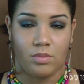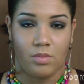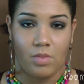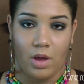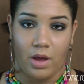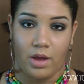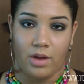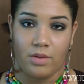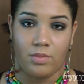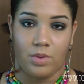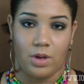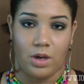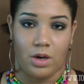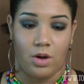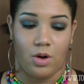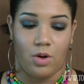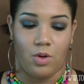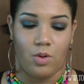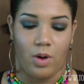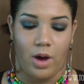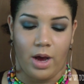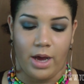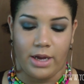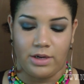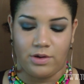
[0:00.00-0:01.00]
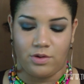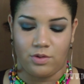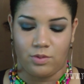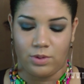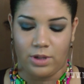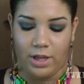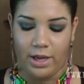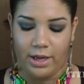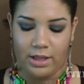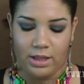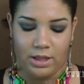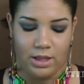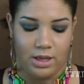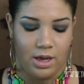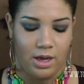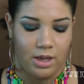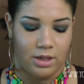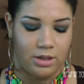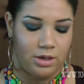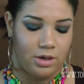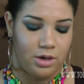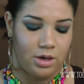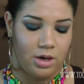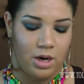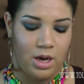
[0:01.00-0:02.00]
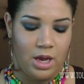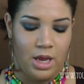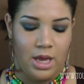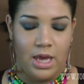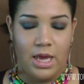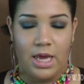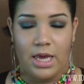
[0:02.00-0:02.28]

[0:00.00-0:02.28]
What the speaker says: But you know, I do like the color.